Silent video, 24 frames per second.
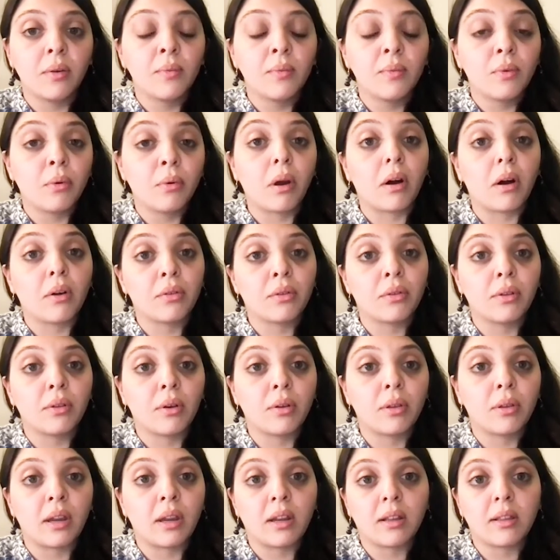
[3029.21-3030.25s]
We also know
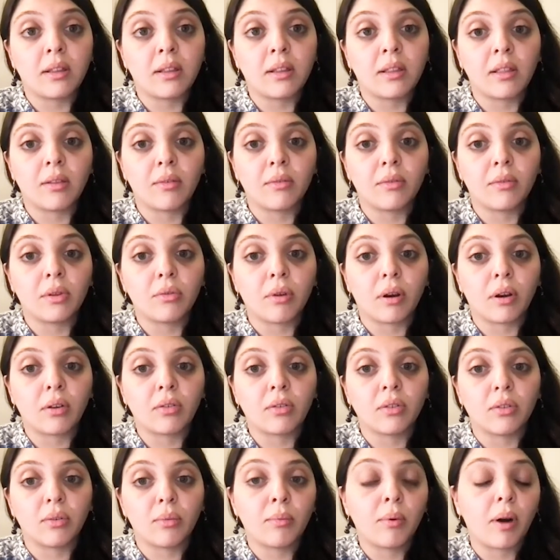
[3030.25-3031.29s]
that extensive
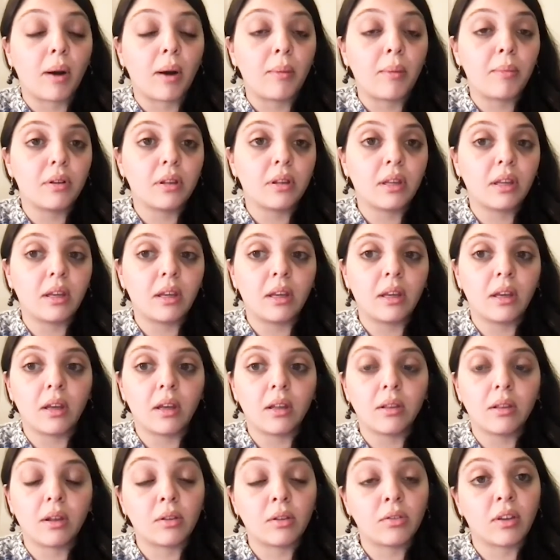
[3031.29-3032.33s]
destruction of property,
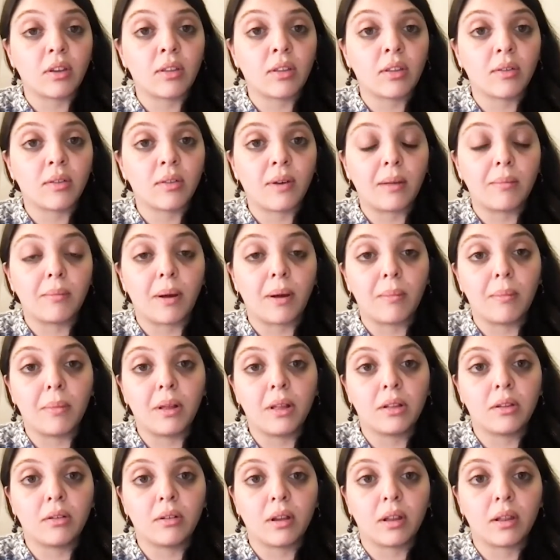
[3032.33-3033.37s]
not justified by
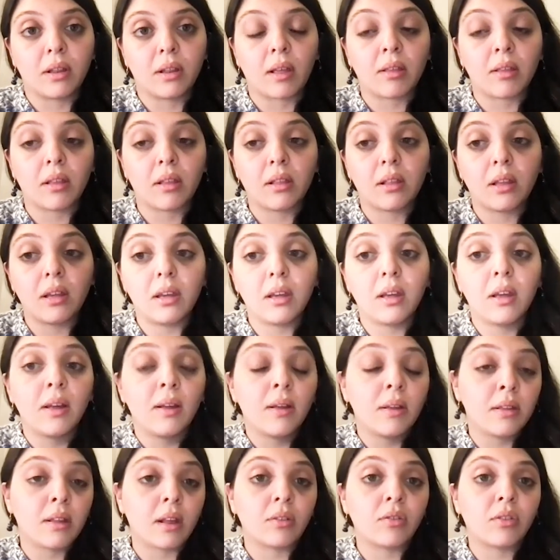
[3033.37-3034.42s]
military necessity,
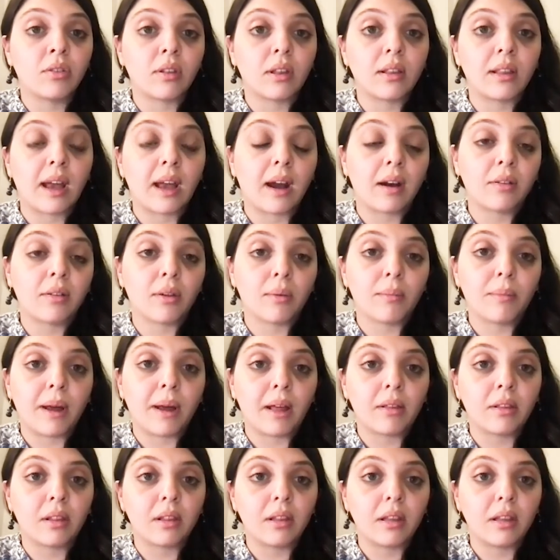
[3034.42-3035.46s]
such as attacks on
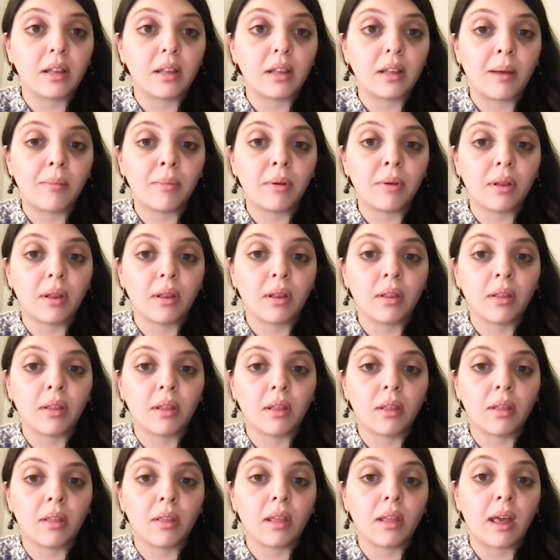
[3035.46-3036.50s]
Palestinian
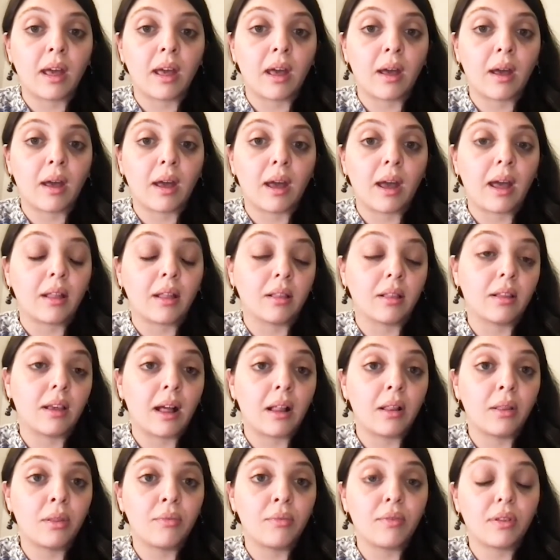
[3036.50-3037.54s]
ambulances and
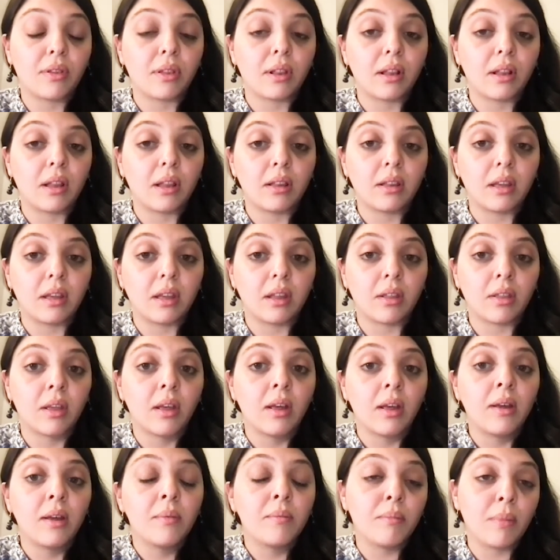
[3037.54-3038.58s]
health facilities,
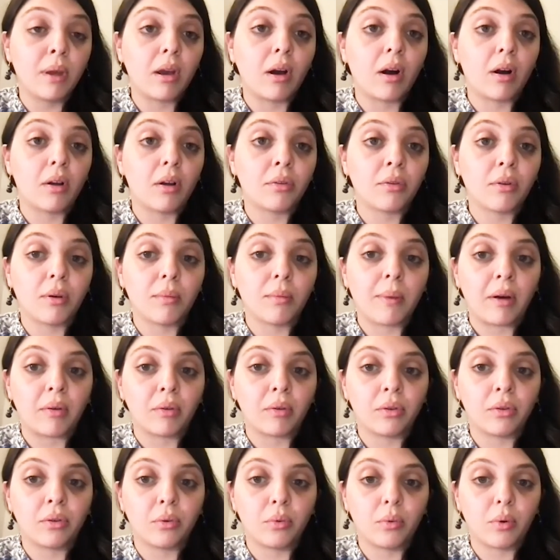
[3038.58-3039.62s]
may also
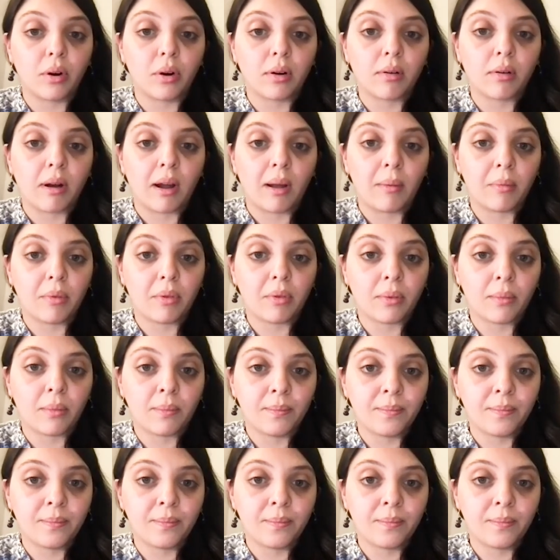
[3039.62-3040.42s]
amount to war crimes.